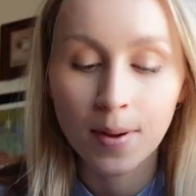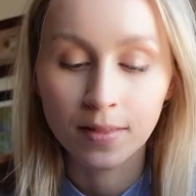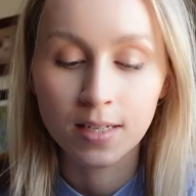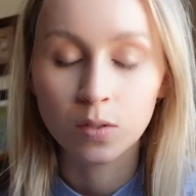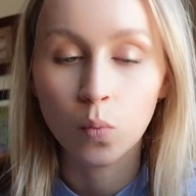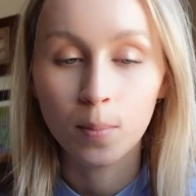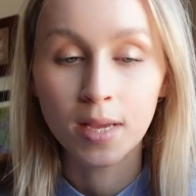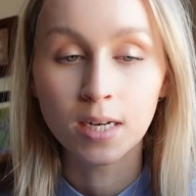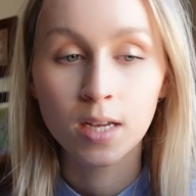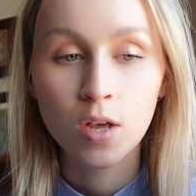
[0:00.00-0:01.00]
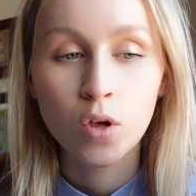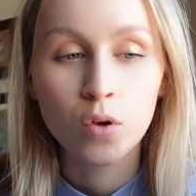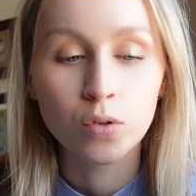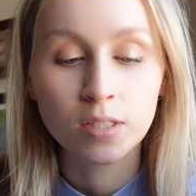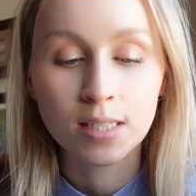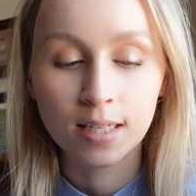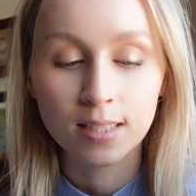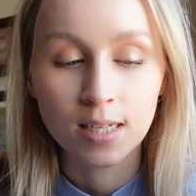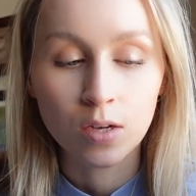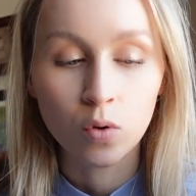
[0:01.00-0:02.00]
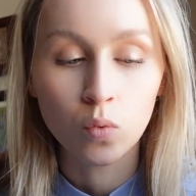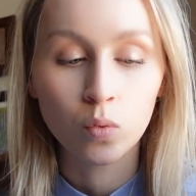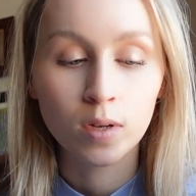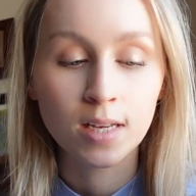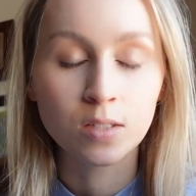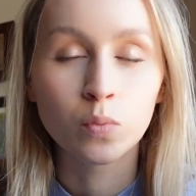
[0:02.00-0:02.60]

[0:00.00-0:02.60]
About this woman who's 60 who is